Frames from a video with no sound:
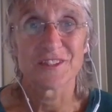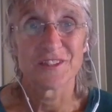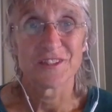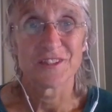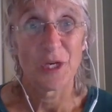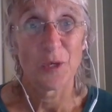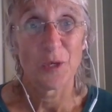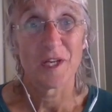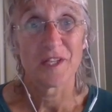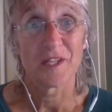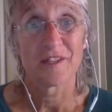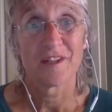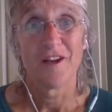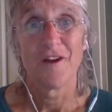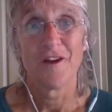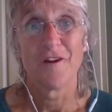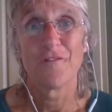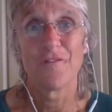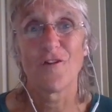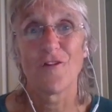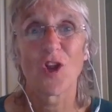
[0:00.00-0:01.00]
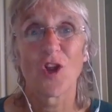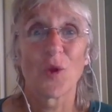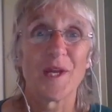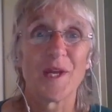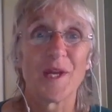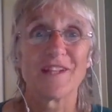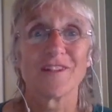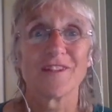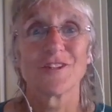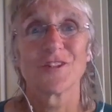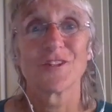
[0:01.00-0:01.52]
no one
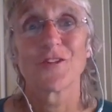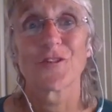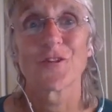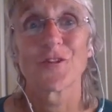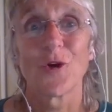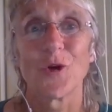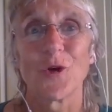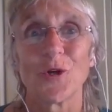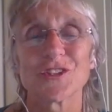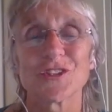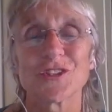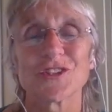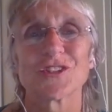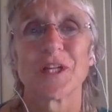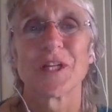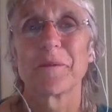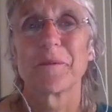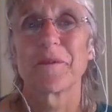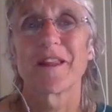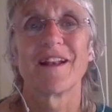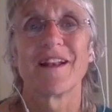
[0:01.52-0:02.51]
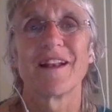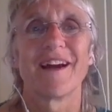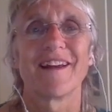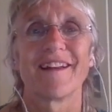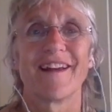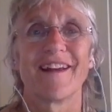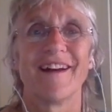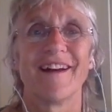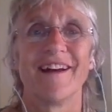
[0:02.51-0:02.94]
following the thoughts, something like that.